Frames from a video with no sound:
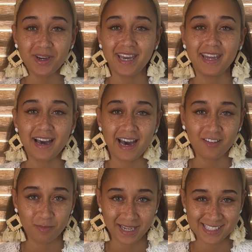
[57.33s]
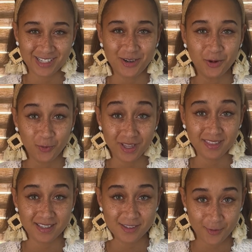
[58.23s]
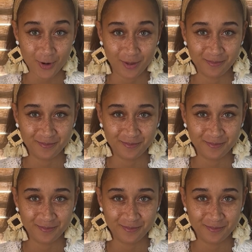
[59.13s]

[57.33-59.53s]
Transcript: and out of Mexico with this form.